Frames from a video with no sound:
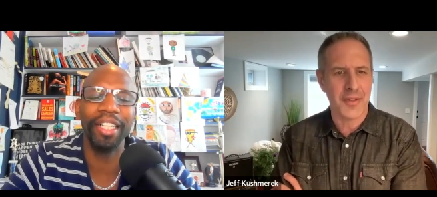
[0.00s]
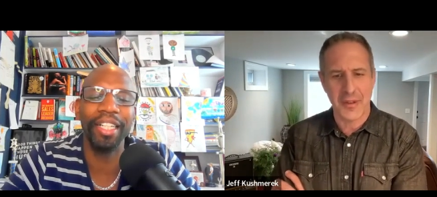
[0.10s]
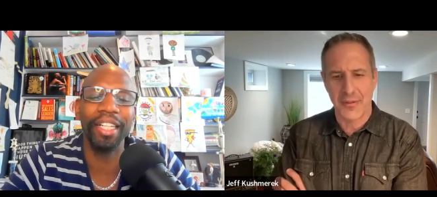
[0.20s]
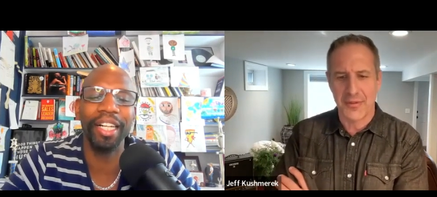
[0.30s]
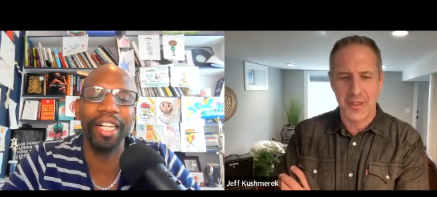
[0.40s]

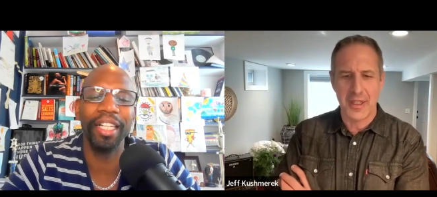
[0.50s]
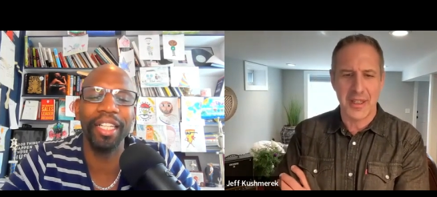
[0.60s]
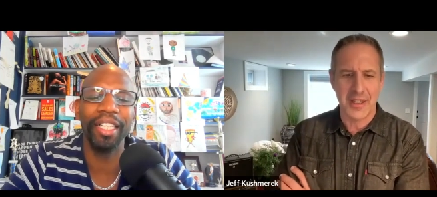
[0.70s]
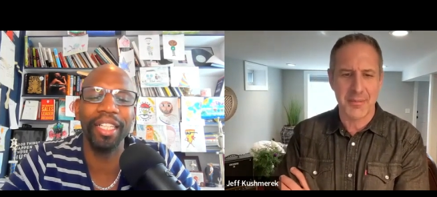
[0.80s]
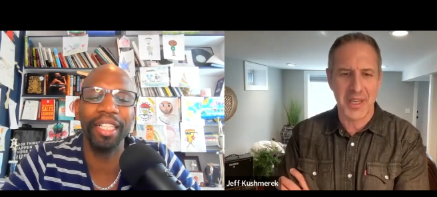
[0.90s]
Speaker 1: And if,
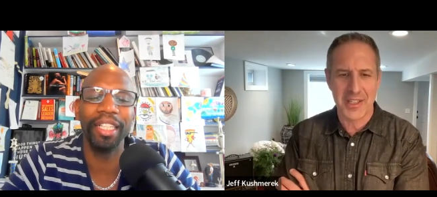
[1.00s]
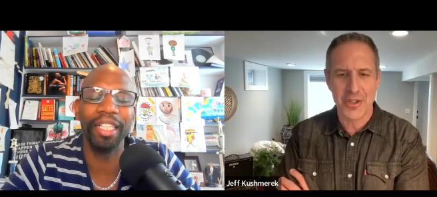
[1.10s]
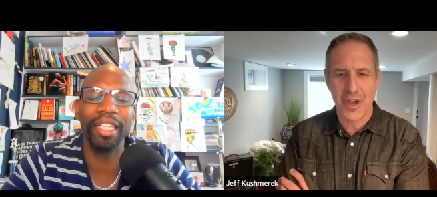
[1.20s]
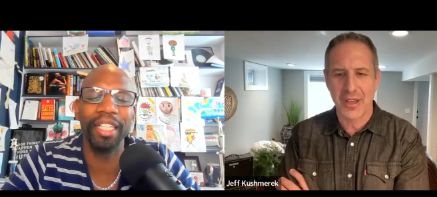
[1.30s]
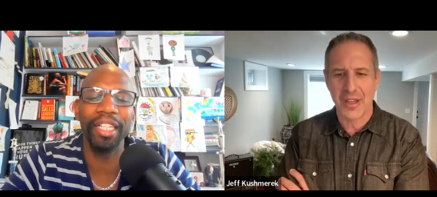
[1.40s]
but
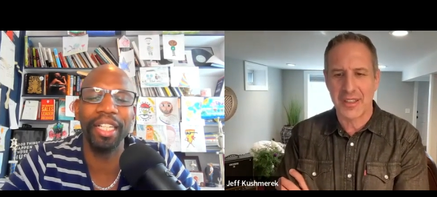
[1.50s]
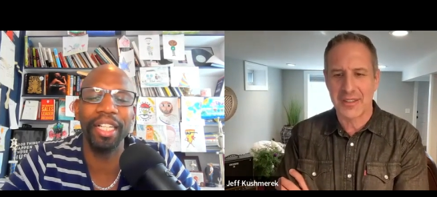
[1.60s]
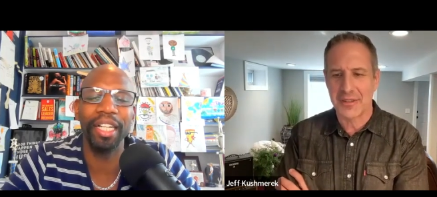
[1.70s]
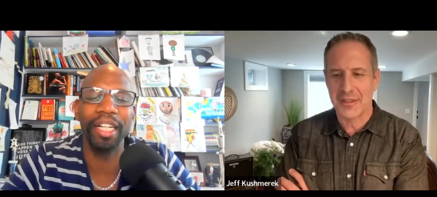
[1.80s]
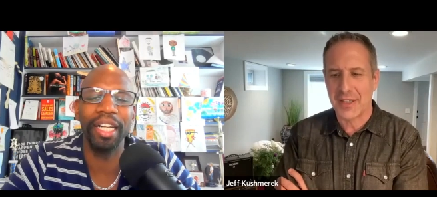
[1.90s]
it's
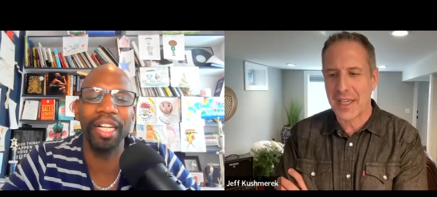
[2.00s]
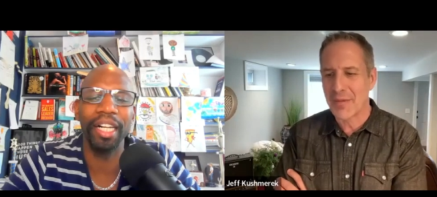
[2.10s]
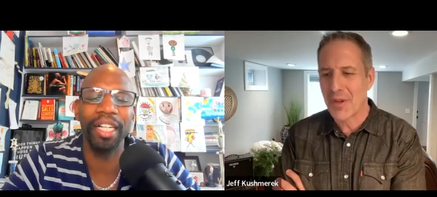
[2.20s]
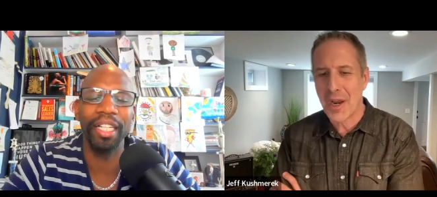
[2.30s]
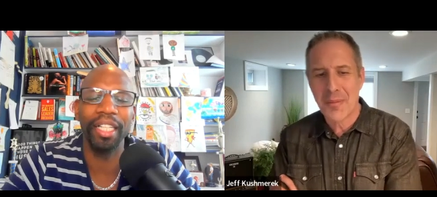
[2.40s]
not like
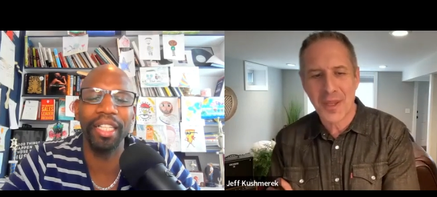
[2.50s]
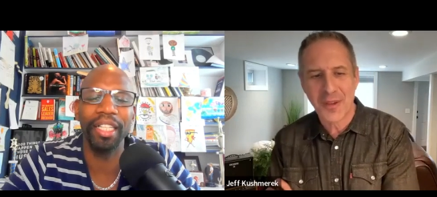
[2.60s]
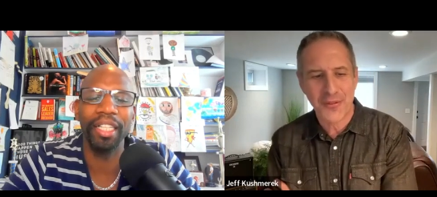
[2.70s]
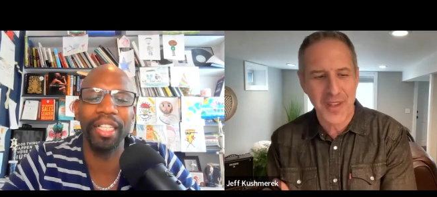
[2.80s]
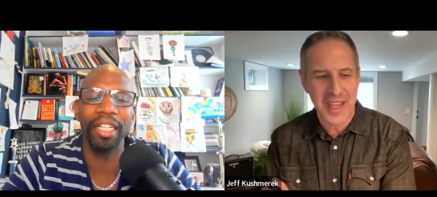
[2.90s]
I'm not a
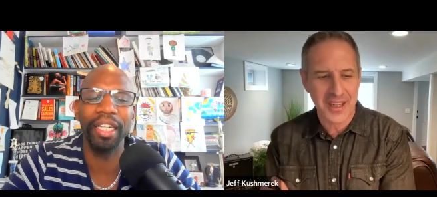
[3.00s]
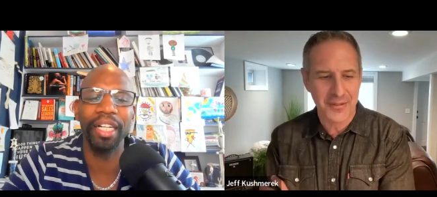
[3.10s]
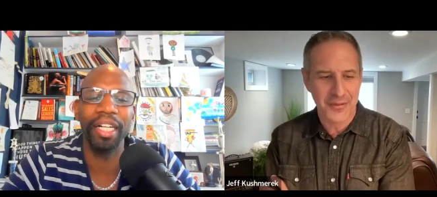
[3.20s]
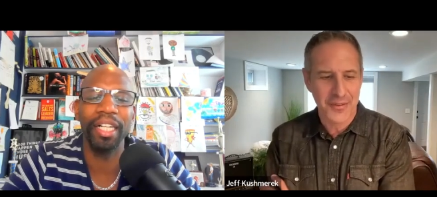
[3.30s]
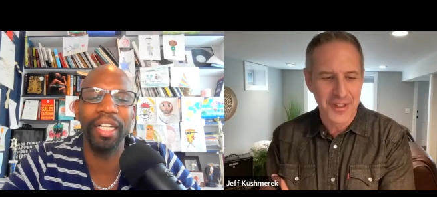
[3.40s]
big fan
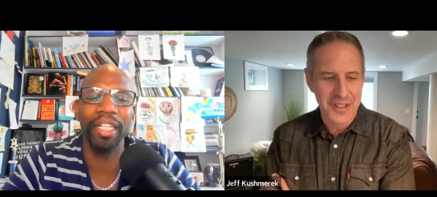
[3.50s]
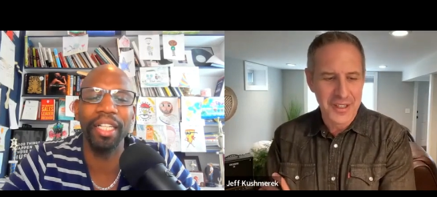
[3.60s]
of